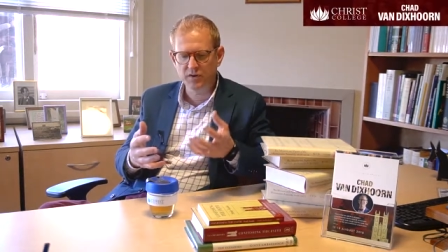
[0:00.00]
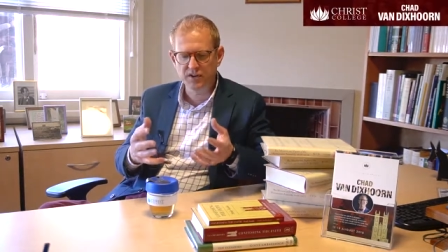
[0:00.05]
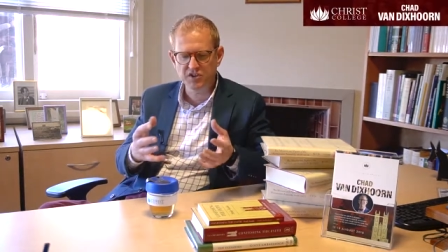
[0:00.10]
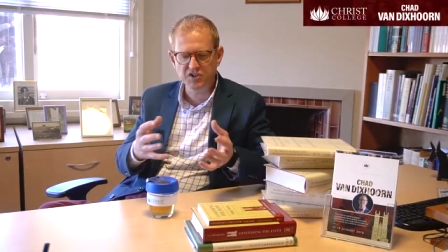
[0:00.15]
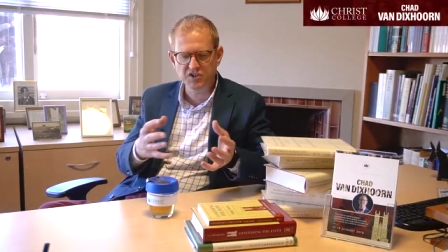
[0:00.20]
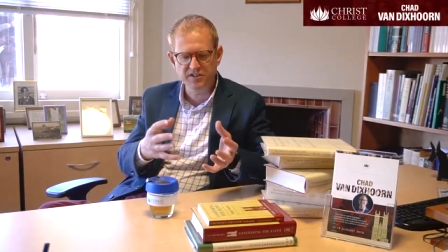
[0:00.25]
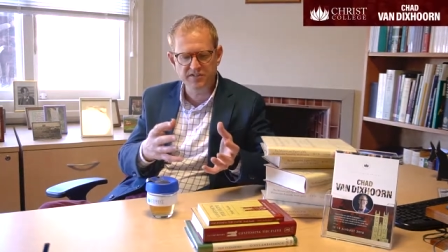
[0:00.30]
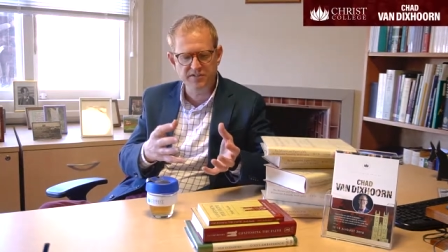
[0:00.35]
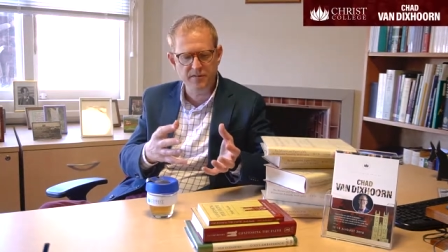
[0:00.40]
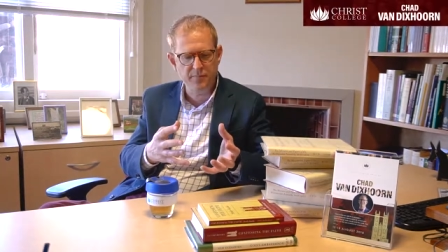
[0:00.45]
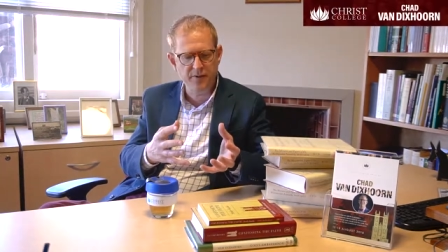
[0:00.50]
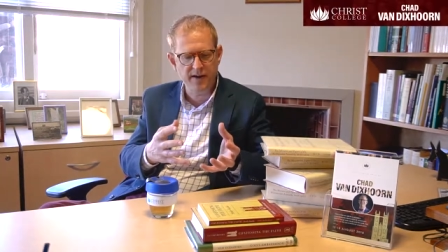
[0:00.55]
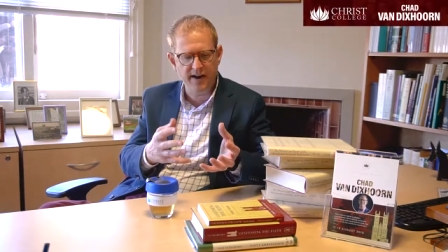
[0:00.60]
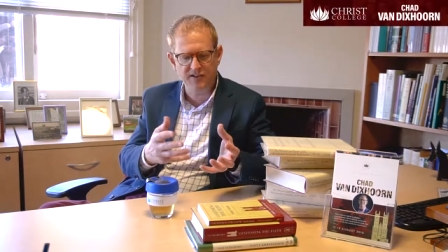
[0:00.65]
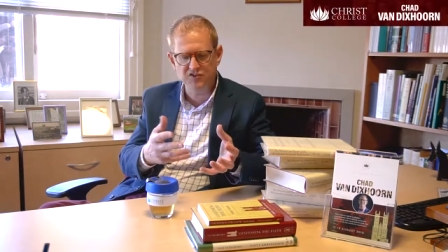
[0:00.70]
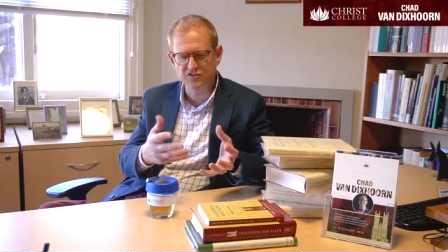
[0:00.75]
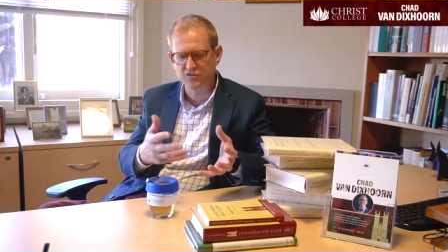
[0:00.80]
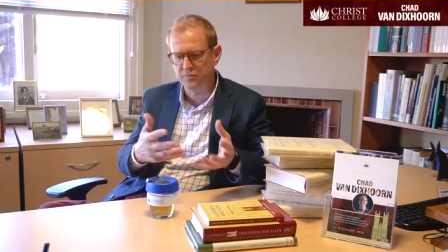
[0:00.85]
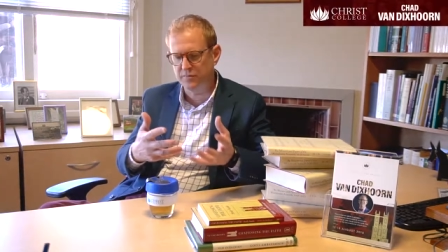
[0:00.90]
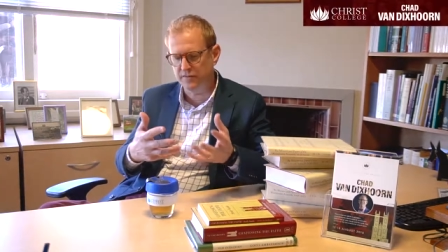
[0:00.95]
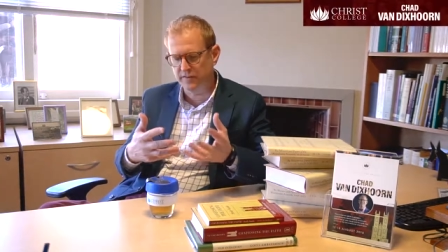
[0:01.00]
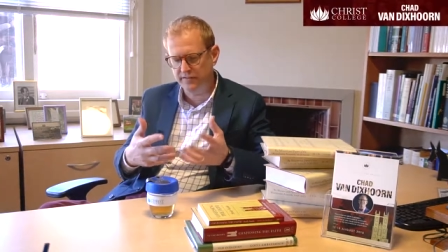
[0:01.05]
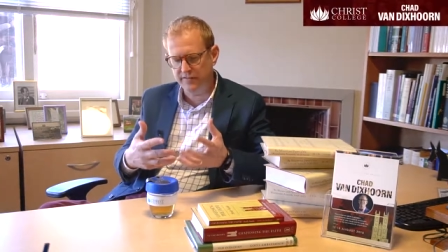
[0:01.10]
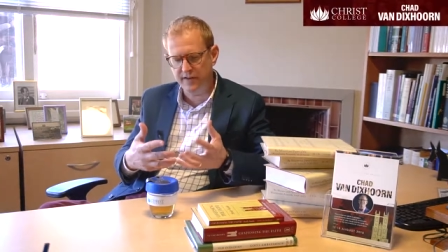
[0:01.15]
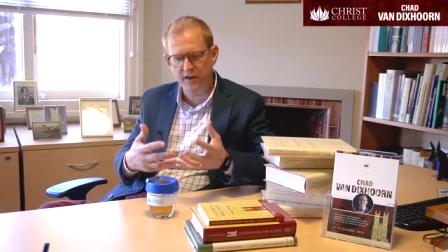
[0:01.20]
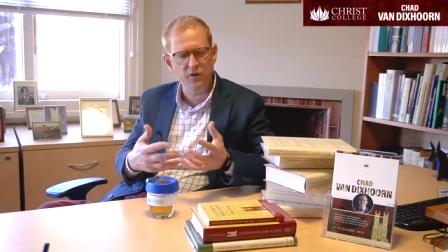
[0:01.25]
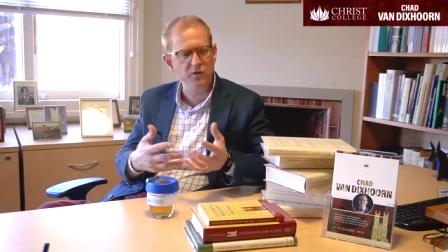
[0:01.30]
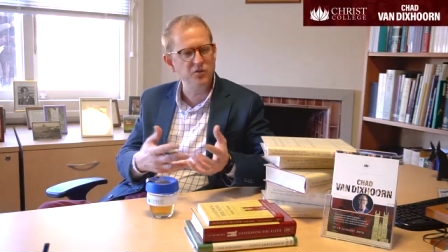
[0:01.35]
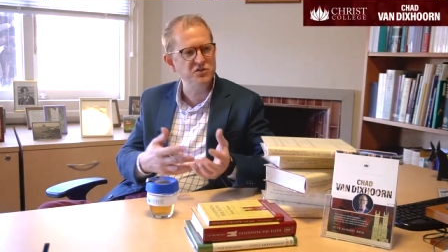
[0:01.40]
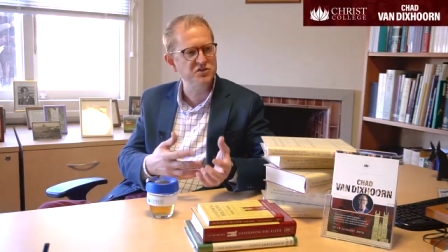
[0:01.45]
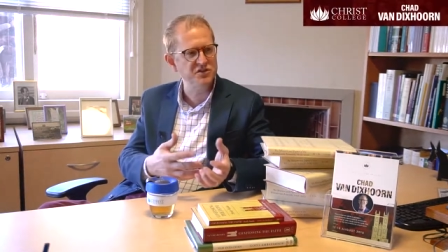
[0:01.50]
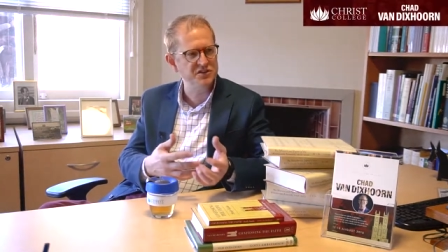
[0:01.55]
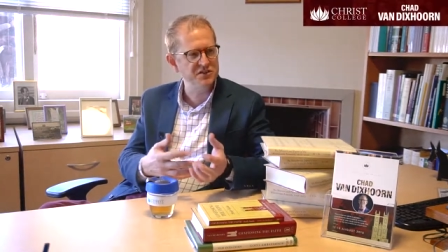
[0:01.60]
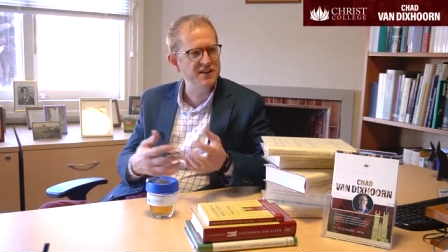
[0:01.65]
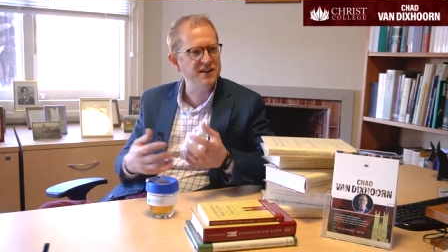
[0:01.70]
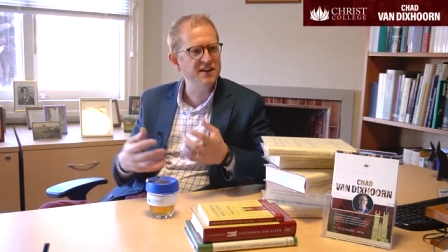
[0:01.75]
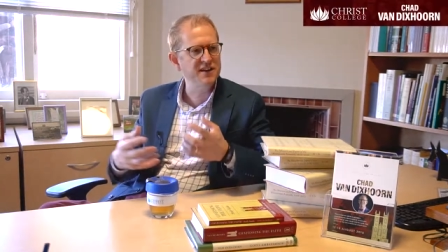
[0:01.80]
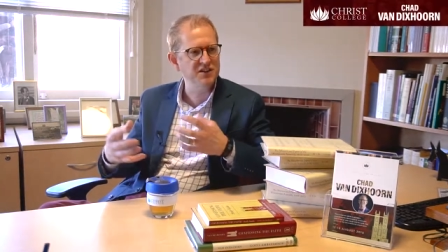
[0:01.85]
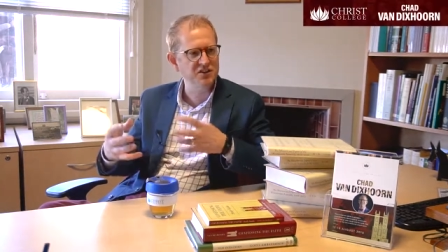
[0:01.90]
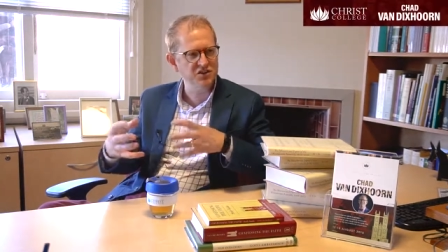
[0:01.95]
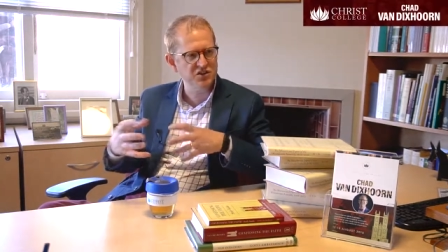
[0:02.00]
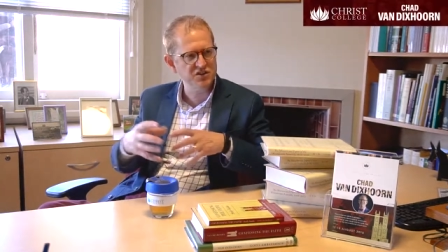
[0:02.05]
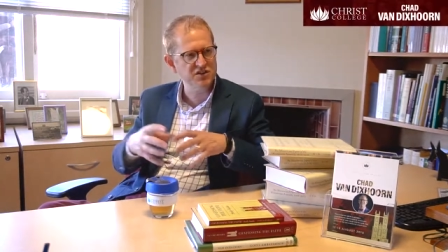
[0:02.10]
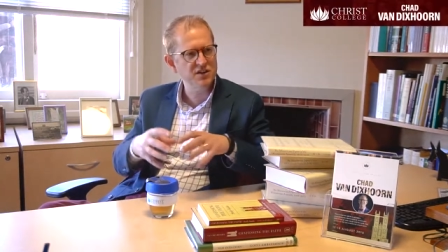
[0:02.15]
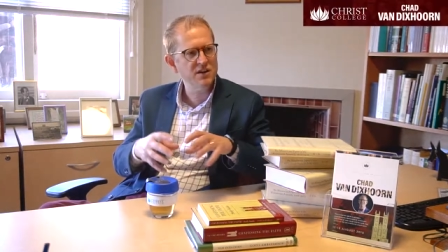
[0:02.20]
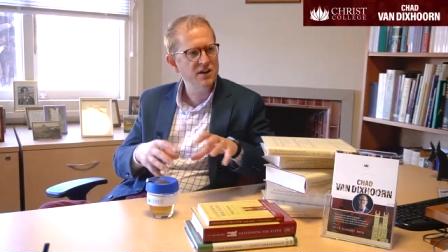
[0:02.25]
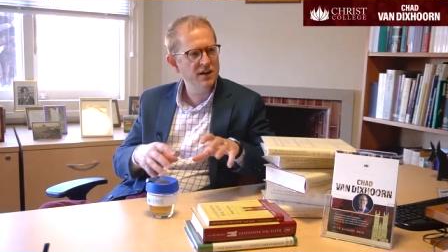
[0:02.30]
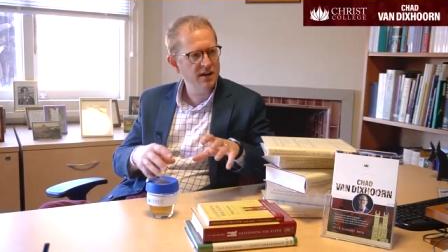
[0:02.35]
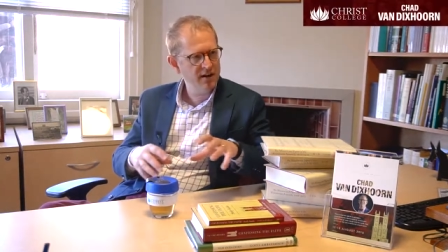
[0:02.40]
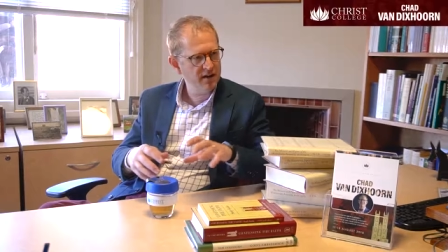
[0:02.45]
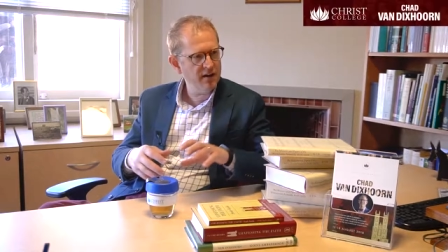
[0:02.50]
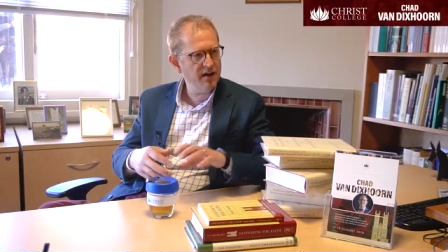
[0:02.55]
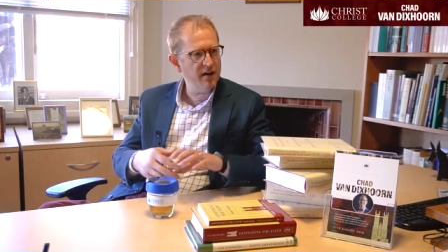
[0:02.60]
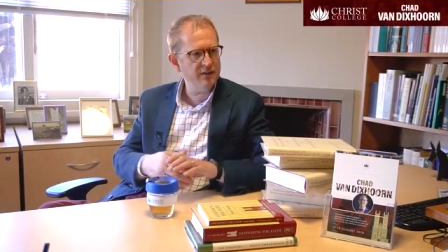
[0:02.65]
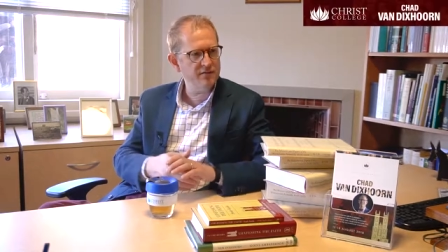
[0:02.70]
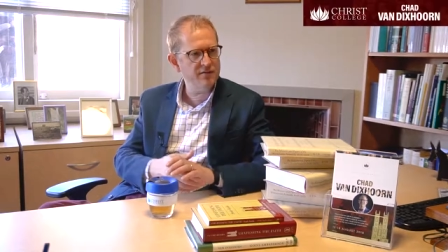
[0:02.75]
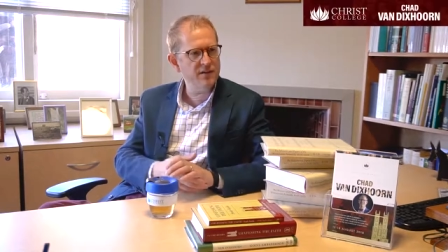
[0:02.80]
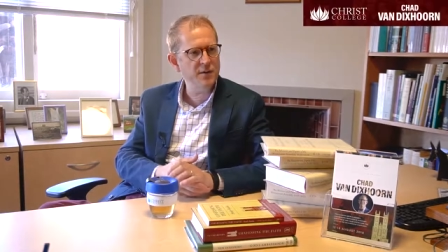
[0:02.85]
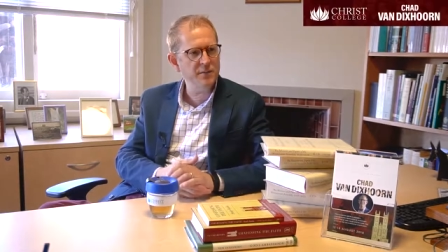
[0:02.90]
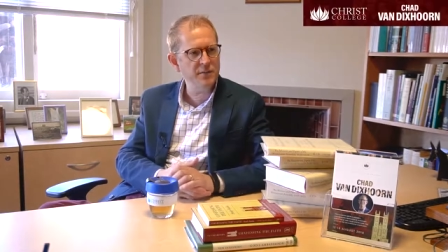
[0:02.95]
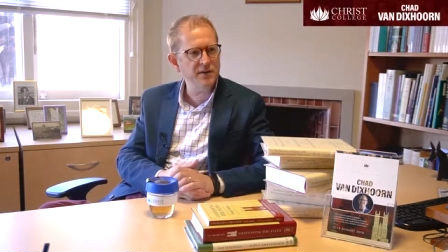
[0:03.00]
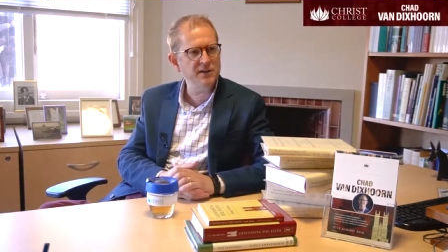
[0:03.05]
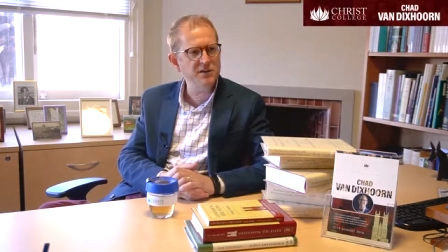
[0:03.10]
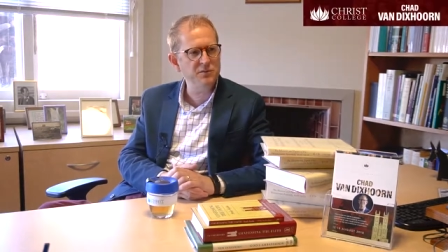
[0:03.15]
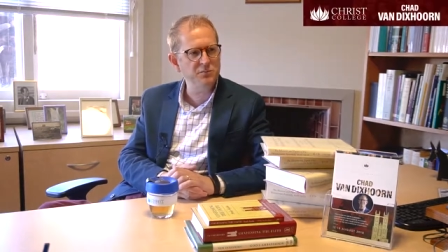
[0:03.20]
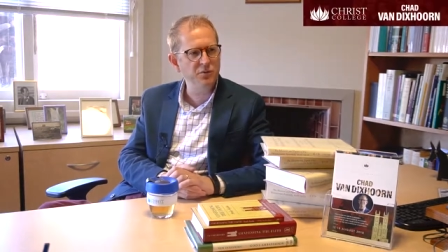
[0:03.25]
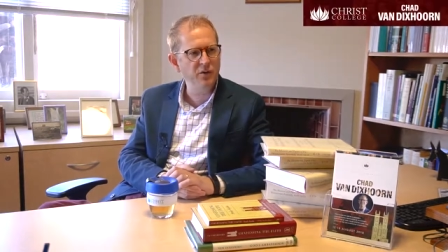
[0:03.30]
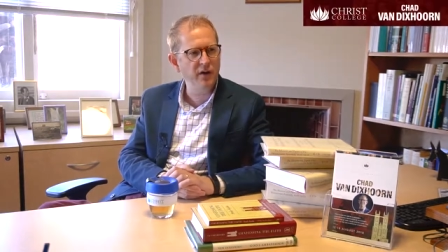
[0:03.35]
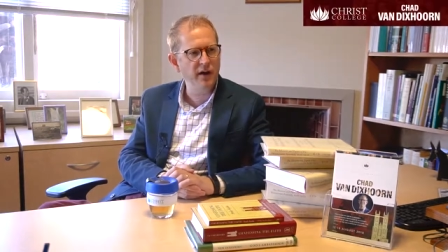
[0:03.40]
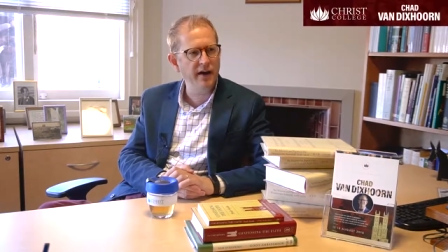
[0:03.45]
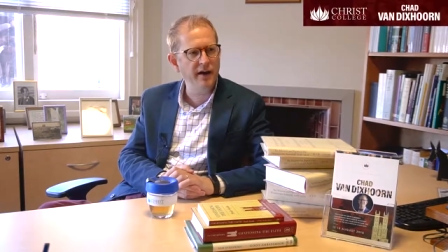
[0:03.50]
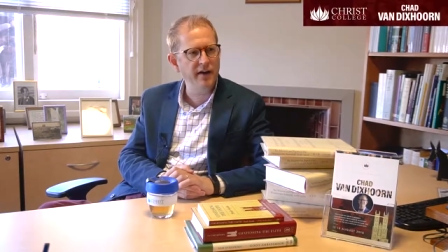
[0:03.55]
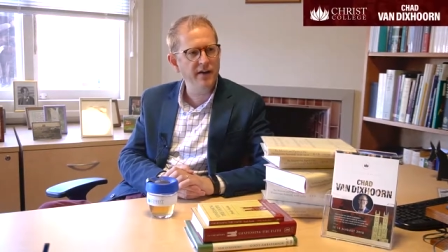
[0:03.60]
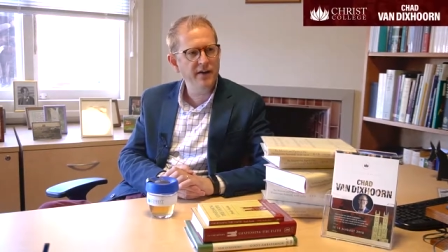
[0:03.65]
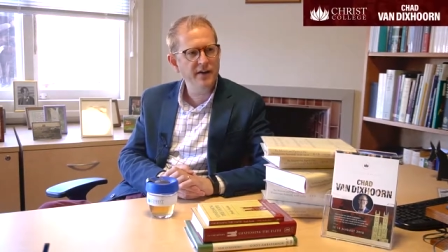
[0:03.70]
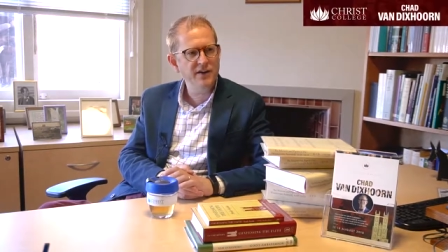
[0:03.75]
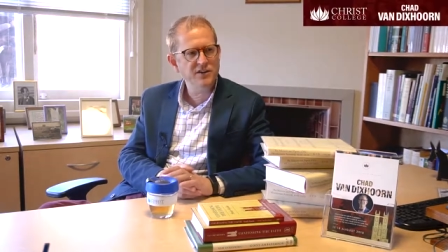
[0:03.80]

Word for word: not just of the pastor, but of elders and deacons kind of coming into play.